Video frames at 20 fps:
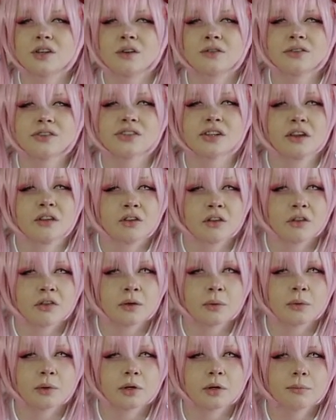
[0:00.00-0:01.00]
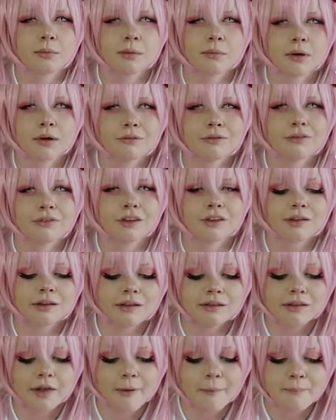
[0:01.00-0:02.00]
soft as I thought they were going to be by
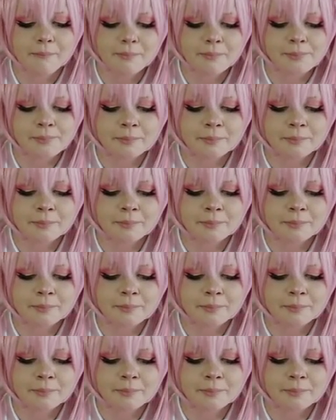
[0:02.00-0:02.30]
feeling them.